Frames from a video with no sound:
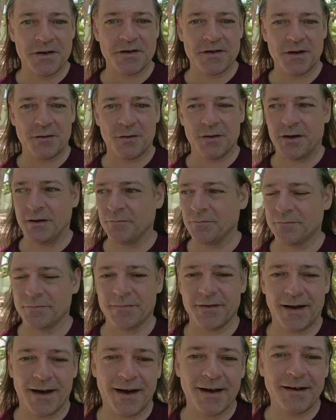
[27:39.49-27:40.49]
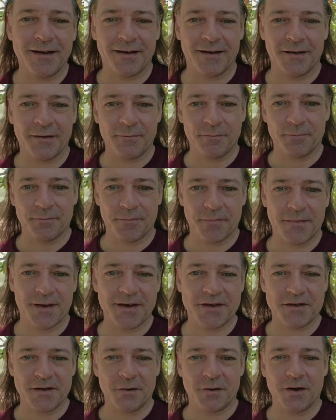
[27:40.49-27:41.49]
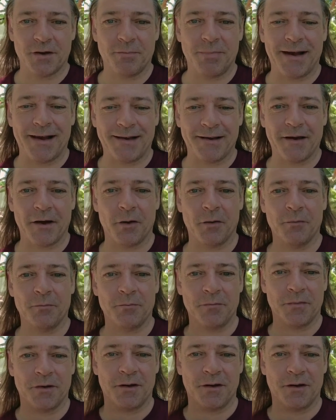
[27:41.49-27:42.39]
So I don't hate it as an archipelago